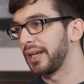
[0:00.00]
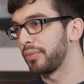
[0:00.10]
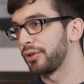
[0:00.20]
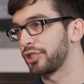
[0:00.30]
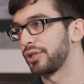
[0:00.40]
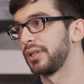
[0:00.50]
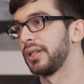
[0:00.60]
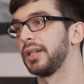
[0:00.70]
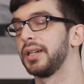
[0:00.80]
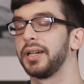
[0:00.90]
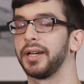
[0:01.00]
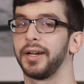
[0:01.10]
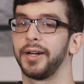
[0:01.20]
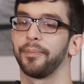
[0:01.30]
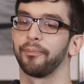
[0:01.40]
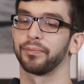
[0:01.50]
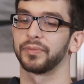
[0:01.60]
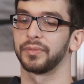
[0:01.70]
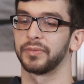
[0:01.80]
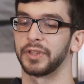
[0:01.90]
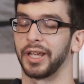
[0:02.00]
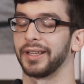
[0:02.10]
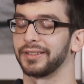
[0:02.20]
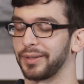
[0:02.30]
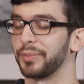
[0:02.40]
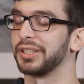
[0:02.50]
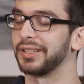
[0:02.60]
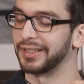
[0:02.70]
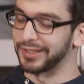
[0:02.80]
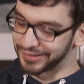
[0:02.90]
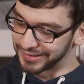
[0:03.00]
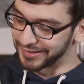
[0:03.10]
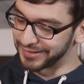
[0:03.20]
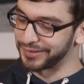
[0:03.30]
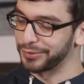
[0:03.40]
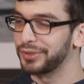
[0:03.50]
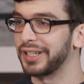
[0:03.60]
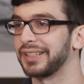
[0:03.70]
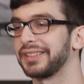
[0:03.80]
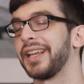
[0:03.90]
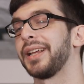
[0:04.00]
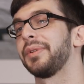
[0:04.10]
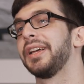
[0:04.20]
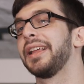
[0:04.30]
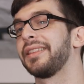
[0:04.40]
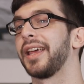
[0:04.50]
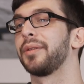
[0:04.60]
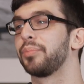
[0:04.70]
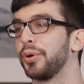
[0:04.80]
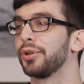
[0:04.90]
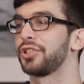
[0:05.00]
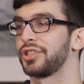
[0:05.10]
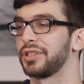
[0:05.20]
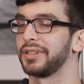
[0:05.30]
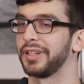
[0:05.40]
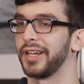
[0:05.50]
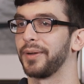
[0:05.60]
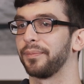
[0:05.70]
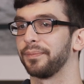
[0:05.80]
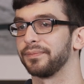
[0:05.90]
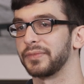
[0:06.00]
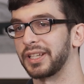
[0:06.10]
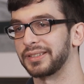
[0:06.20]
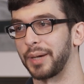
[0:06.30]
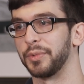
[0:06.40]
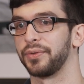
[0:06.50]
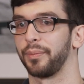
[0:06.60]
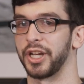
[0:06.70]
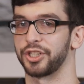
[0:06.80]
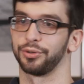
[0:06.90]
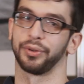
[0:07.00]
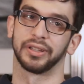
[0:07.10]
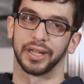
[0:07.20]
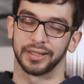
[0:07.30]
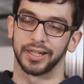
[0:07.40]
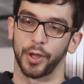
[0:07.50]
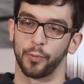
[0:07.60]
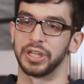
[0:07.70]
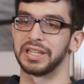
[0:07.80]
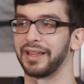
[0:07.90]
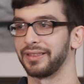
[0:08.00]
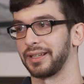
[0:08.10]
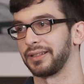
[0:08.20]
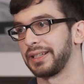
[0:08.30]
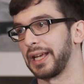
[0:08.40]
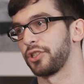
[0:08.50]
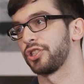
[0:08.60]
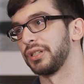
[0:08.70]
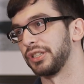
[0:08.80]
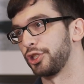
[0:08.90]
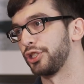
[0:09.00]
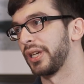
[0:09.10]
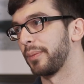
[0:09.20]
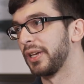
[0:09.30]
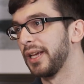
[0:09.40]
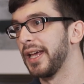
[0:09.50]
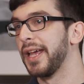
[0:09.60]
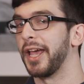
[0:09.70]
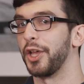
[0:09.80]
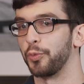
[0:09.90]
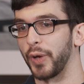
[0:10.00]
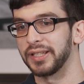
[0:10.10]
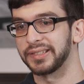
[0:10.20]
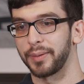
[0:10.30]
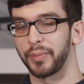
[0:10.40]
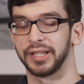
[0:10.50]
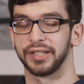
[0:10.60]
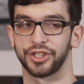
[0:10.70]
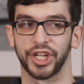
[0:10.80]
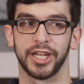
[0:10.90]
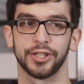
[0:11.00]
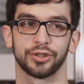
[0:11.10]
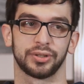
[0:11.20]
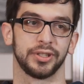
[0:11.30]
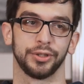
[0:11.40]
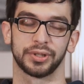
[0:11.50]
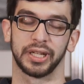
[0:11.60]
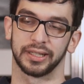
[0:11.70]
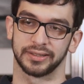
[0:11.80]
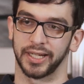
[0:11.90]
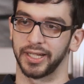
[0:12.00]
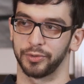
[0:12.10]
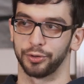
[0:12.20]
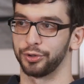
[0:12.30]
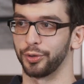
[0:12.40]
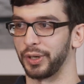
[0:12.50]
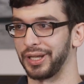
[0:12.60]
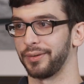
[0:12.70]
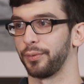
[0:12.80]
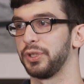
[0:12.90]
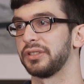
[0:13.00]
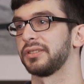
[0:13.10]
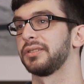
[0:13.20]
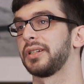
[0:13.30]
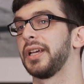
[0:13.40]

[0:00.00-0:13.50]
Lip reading: layer push, submitted a newsletter sign up, then push some information to the data layer we can then catch in the GTM. And when somebody changes the newsletter sign up due to whatever reason,